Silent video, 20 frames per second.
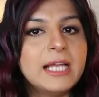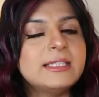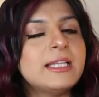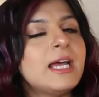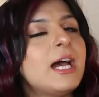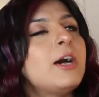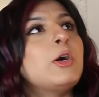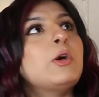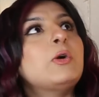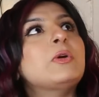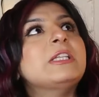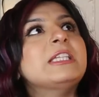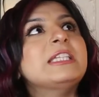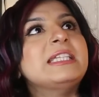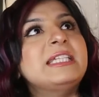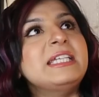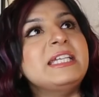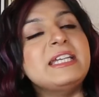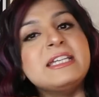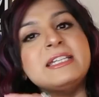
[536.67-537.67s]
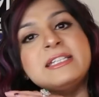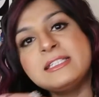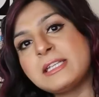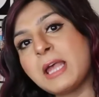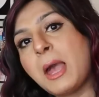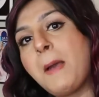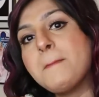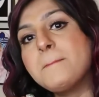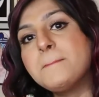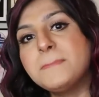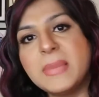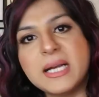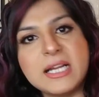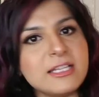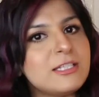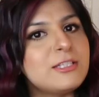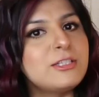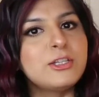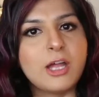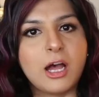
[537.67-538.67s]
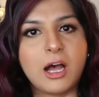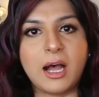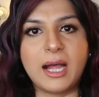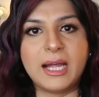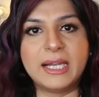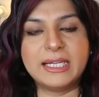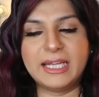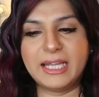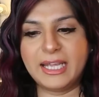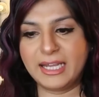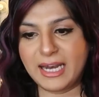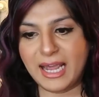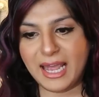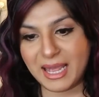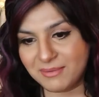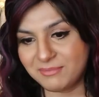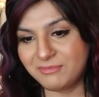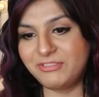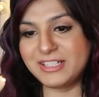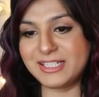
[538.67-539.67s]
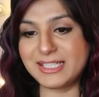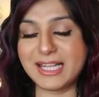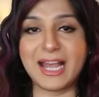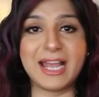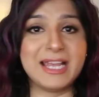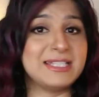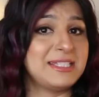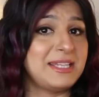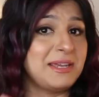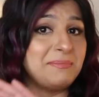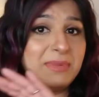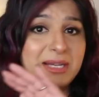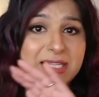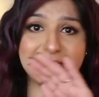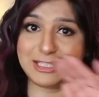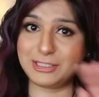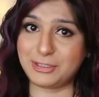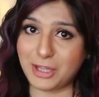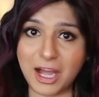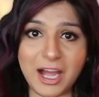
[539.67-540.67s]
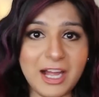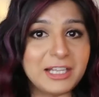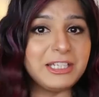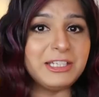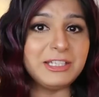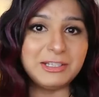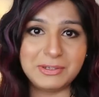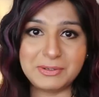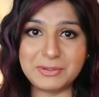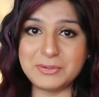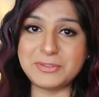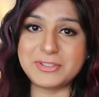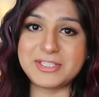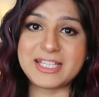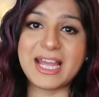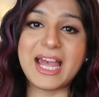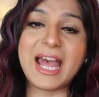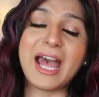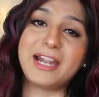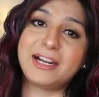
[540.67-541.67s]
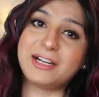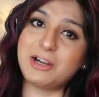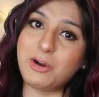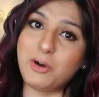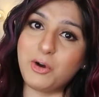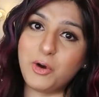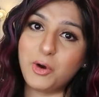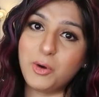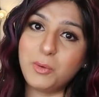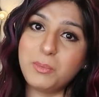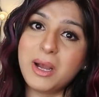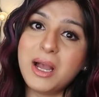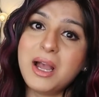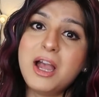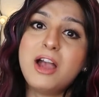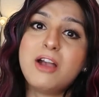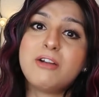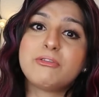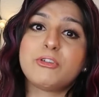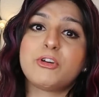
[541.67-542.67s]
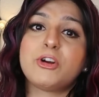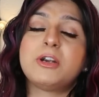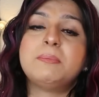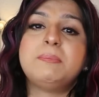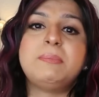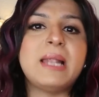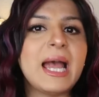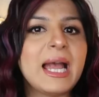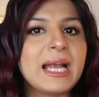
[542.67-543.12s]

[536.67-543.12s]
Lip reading: Now, these must not, and I emphasize, they must not use at home for